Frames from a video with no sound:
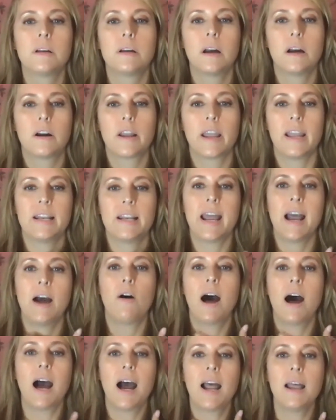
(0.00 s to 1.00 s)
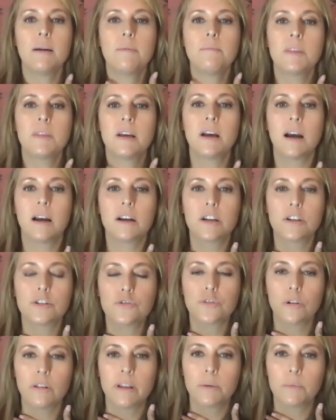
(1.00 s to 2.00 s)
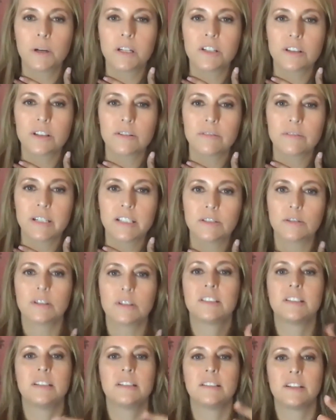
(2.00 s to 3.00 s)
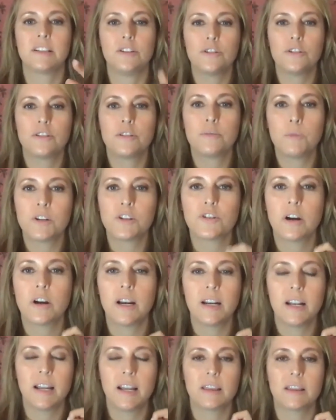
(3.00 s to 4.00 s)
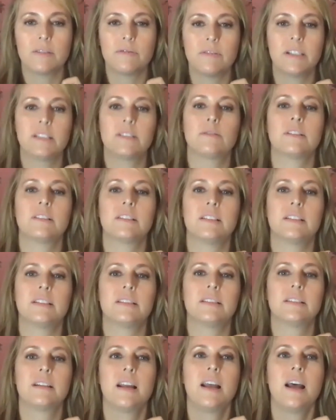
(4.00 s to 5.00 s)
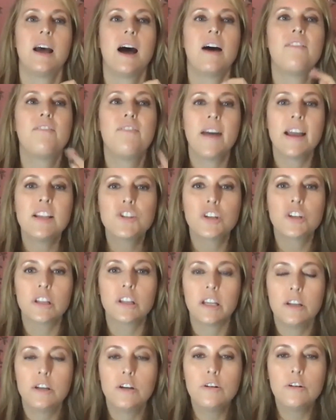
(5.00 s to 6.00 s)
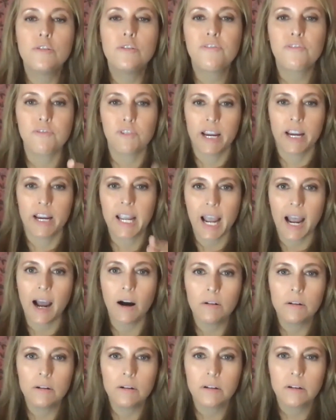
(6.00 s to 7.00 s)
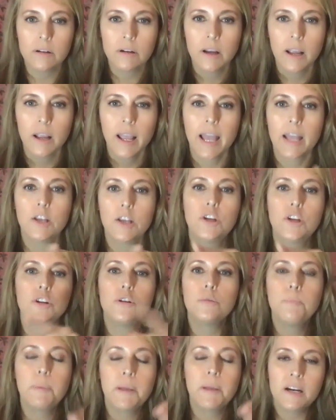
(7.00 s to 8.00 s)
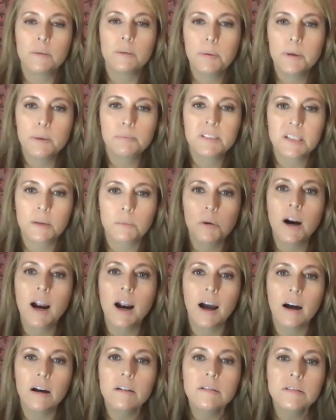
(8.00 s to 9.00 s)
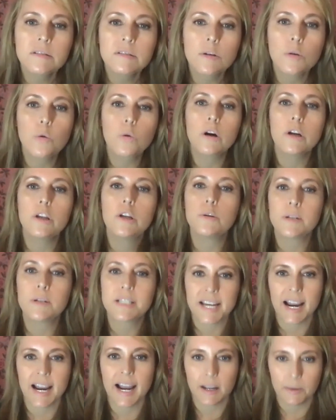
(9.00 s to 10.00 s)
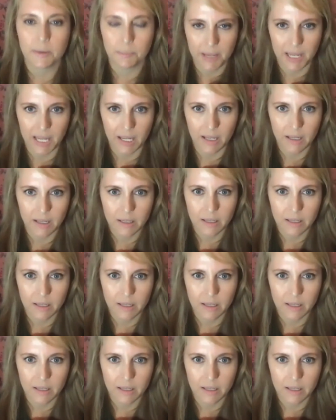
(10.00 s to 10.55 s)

Okay, now I'm the controlling one to the resources and you're the one trying to get the resources. Eventually you freak out and you pee or poop somewhere else or you attack me.